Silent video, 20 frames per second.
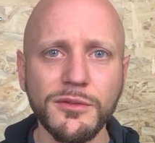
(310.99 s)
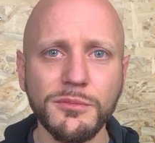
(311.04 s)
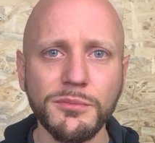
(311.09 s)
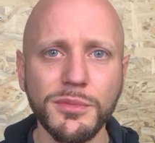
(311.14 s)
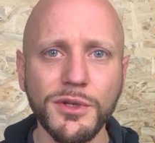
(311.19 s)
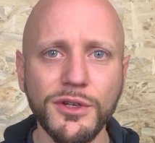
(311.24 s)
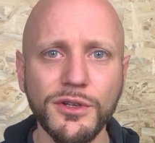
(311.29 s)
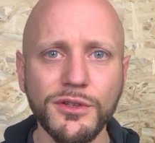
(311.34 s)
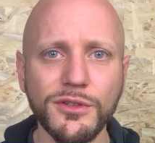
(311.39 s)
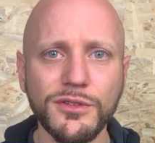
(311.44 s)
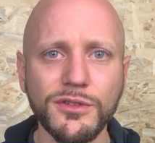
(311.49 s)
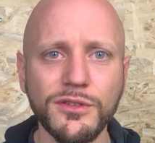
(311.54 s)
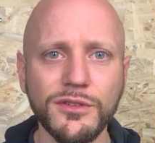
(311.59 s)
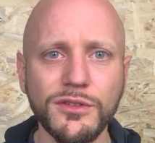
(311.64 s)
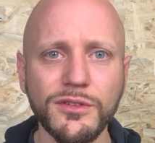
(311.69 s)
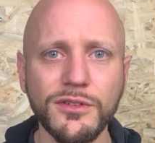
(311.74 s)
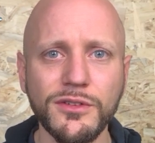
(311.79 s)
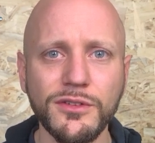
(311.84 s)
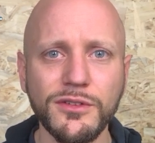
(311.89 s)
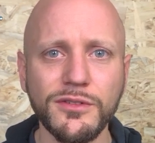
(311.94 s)
because
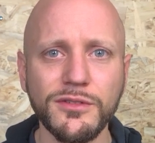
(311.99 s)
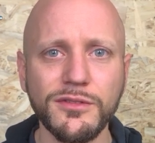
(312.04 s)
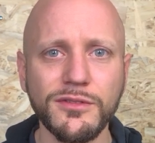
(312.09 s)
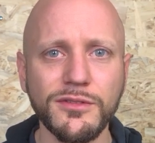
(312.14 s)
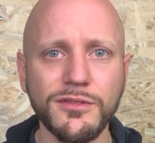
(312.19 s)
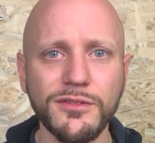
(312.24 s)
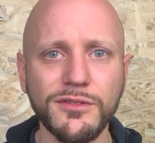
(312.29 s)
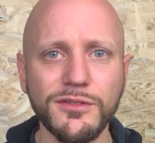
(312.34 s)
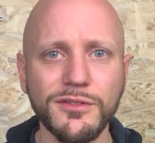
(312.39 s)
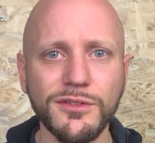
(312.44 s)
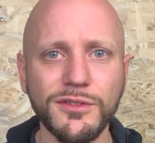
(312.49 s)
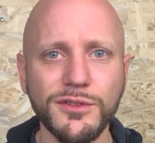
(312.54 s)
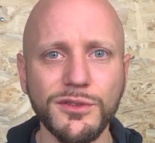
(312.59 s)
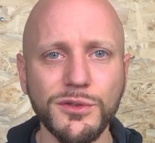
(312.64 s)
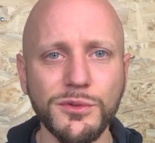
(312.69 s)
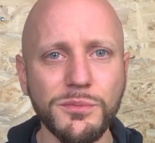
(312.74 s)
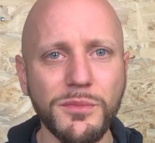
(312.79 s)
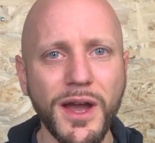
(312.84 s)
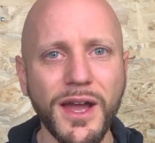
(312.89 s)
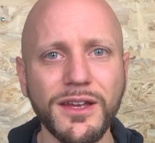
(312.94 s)

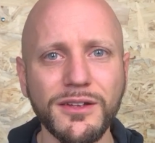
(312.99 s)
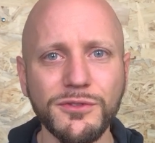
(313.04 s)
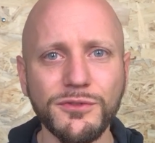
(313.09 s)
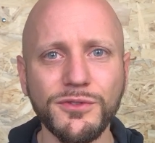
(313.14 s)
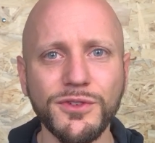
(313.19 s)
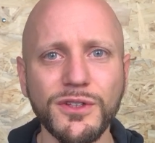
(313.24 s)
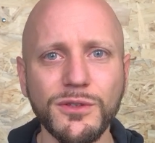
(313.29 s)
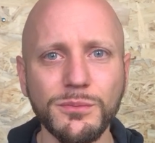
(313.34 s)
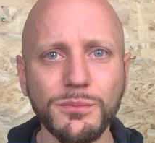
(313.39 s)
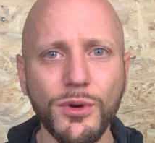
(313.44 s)
you might feel